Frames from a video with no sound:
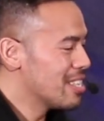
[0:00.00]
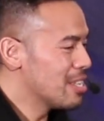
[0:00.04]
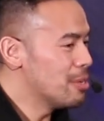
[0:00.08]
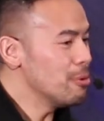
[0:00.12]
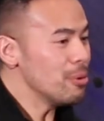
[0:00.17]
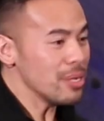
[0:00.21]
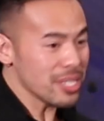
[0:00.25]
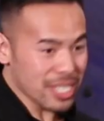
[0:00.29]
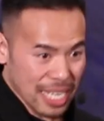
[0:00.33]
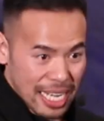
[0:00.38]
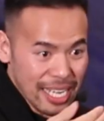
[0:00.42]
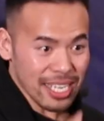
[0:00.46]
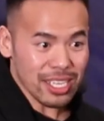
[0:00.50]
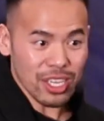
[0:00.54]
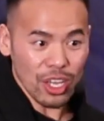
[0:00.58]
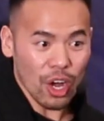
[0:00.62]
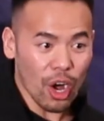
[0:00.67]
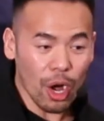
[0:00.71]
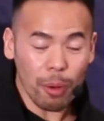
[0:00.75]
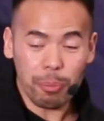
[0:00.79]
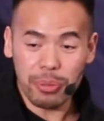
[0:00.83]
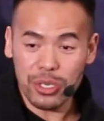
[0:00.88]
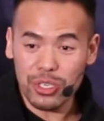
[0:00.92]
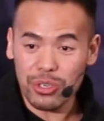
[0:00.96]
you would take the
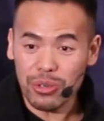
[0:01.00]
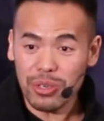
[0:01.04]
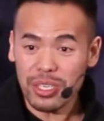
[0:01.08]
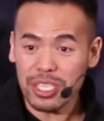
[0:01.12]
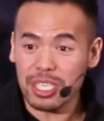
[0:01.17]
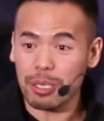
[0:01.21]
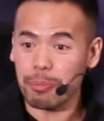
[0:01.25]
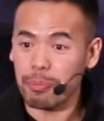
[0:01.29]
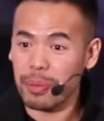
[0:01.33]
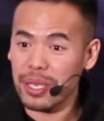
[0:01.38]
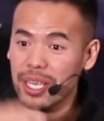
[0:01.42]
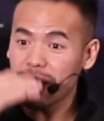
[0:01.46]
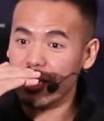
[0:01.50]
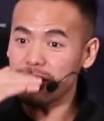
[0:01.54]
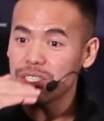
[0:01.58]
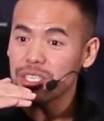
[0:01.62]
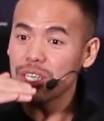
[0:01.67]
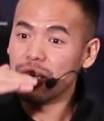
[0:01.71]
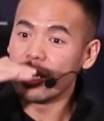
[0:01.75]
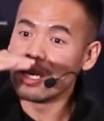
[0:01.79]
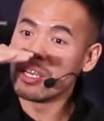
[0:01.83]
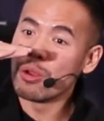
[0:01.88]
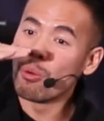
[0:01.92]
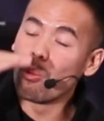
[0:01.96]
opportunity because
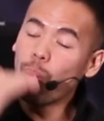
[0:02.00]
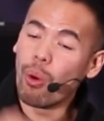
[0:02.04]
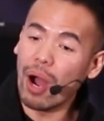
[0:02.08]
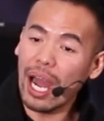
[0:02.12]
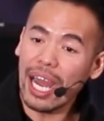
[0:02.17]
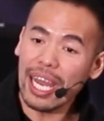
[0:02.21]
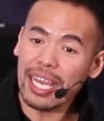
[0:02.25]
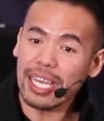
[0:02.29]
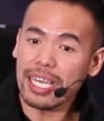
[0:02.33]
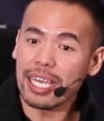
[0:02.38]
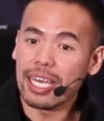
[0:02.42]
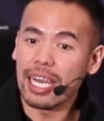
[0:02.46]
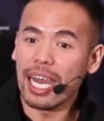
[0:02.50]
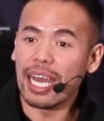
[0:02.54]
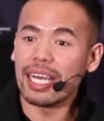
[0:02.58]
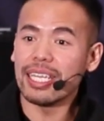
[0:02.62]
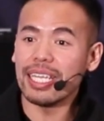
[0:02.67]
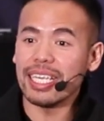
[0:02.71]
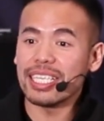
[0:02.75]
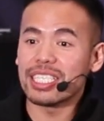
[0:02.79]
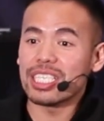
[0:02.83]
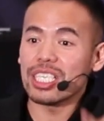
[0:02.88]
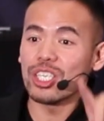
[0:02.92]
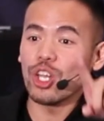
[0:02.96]
why?
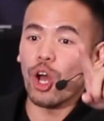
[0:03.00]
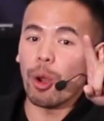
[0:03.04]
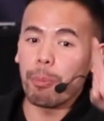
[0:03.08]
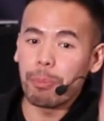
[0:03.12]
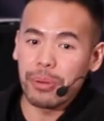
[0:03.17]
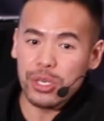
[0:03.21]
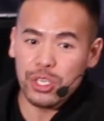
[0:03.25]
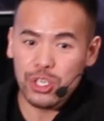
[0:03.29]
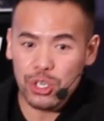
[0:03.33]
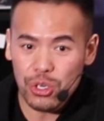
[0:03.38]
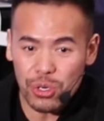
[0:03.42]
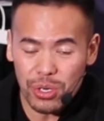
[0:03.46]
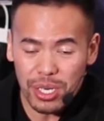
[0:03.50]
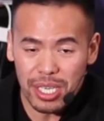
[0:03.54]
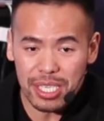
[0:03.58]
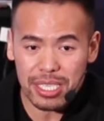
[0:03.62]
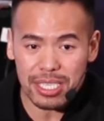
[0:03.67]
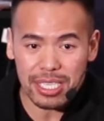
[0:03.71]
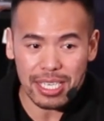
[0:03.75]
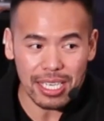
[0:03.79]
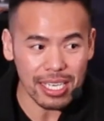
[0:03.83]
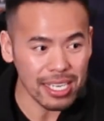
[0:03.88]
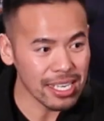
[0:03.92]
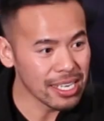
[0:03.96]
And it's an
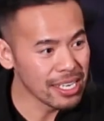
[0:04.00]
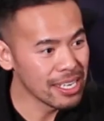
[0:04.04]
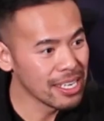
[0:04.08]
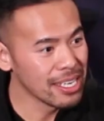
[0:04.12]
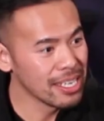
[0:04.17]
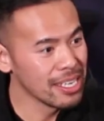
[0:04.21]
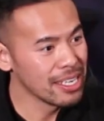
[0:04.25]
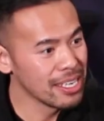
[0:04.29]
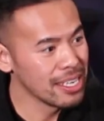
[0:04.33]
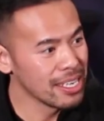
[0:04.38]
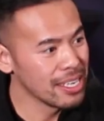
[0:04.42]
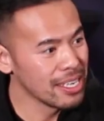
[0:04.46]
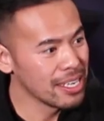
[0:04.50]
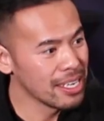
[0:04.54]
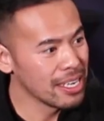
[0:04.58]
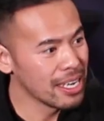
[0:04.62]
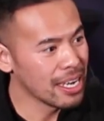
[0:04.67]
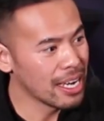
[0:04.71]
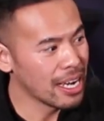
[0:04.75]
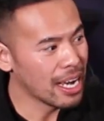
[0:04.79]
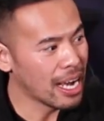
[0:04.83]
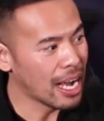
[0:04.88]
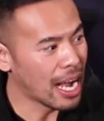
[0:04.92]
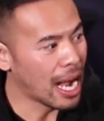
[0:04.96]
opportunity.
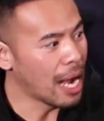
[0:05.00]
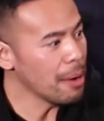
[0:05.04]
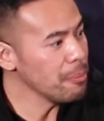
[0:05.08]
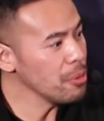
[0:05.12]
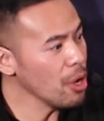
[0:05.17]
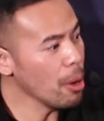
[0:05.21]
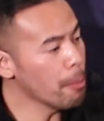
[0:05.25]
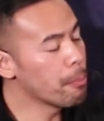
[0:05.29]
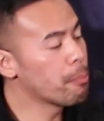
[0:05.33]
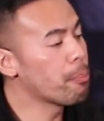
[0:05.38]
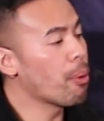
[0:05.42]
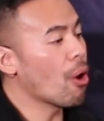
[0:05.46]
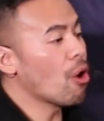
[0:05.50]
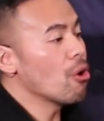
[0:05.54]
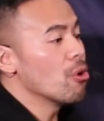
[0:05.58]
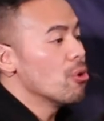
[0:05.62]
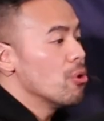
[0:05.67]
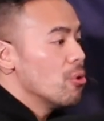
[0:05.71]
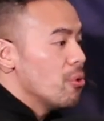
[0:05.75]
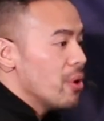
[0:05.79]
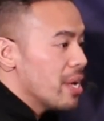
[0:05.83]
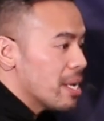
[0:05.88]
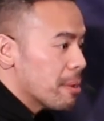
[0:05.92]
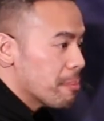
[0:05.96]
I'm not
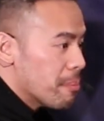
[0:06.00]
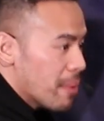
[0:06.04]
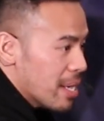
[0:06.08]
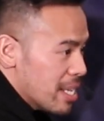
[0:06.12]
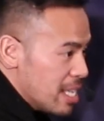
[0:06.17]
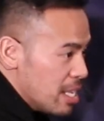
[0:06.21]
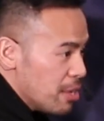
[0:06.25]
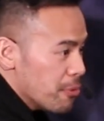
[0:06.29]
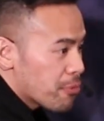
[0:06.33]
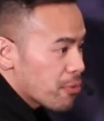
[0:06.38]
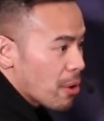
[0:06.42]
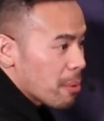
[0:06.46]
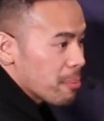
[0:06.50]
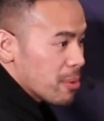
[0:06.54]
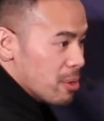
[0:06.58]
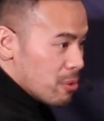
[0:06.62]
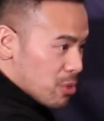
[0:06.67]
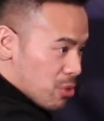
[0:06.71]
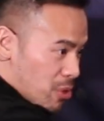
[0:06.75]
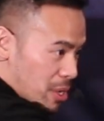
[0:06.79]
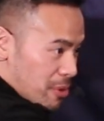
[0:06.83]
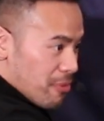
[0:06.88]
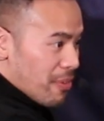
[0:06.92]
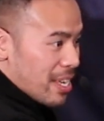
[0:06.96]
borrowing money from you
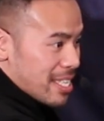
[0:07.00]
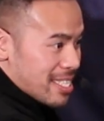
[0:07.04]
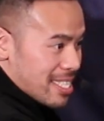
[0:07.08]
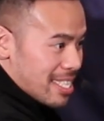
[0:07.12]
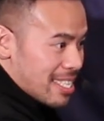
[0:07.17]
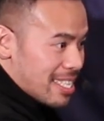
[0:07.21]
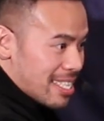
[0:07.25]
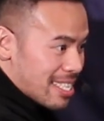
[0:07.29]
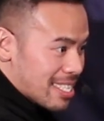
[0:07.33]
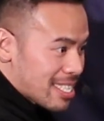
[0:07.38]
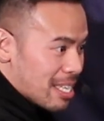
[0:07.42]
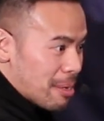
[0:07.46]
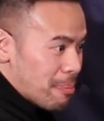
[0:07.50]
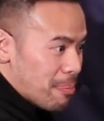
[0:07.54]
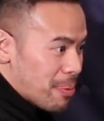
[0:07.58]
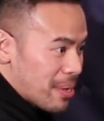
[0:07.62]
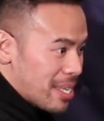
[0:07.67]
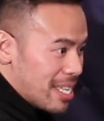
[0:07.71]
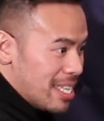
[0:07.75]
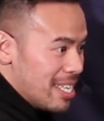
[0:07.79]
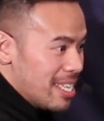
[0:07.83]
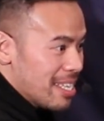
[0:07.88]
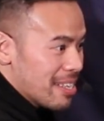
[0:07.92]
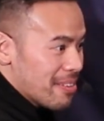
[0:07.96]
to invest in this
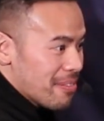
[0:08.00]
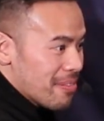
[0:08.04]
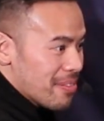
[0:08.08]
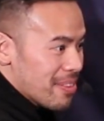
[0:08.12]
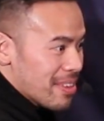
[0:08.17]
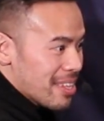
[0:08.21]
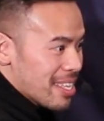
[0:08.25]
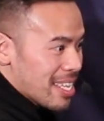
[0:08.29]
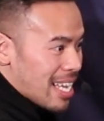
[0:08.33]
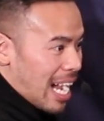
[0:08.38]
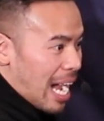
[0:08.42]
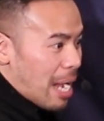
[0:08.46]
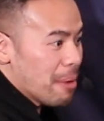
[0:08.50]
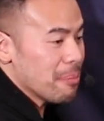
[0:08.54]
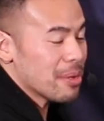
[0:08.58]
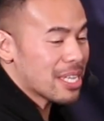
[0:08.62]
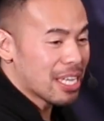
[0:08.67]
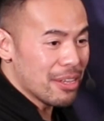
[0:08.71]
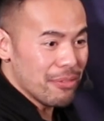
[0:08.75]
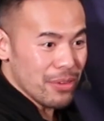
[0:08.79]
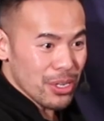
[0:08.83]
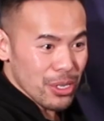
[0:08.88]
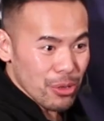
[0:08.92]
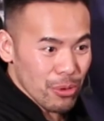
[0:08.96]
company. I'm
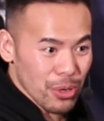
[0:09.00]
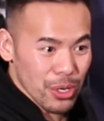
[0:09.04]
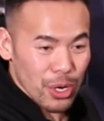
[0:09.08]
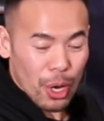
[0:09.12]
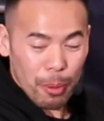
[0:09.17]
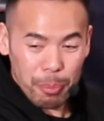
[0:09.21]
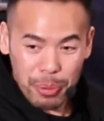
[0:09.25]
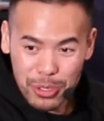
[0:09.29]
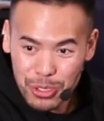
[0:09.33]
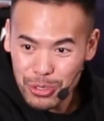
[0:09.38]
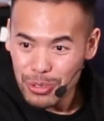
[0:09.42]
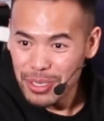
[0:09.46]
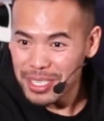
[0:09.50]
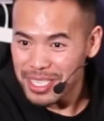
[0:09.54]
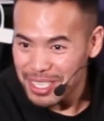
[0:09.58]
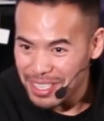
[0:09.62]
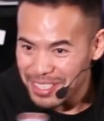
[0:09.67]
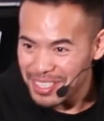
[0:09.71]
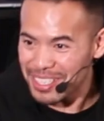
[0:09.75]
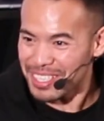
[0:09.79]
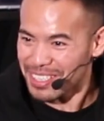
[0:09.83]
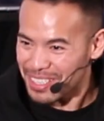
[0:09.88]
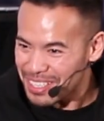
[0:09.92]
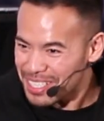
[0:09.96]
giving you an opportunity.
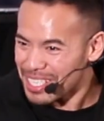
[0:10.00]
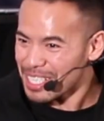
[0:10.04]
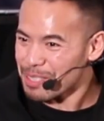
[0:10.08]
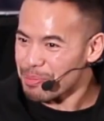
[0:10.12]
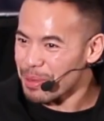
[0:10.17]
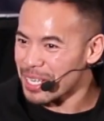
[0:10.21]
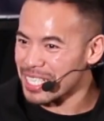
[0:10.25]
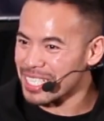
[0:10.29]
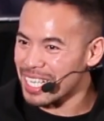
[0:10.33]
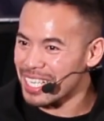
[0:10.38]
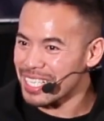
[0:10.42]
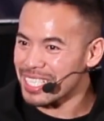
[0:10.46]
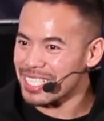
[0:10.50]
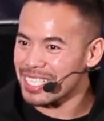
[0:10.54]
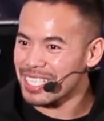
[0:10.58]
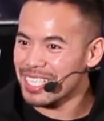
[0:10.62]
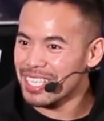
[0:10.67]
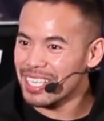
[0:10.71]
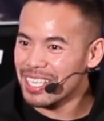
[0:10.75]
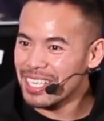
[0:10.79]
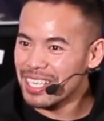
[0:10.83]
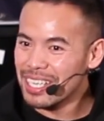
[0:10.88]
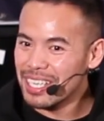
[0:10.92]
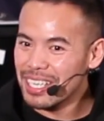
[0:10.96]
Does, does, this make sense?
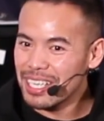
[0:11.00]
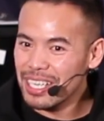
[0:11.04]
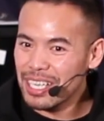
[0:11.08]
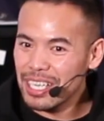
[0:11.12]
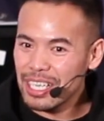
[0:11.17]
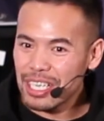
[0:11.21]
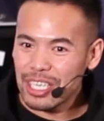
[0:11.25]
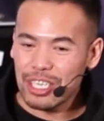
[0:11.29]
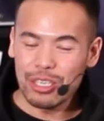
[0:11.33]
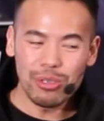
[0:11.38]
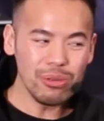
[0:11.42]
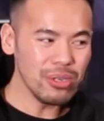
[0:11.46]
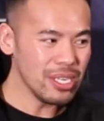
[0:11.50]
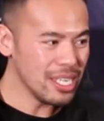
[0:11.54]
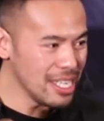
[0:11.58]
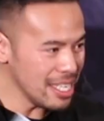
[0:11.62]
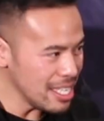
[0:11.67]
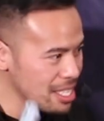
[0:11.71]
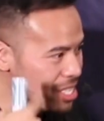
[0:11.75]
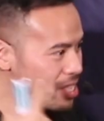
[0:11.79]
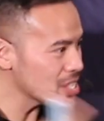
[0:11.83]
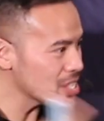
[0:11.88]
You need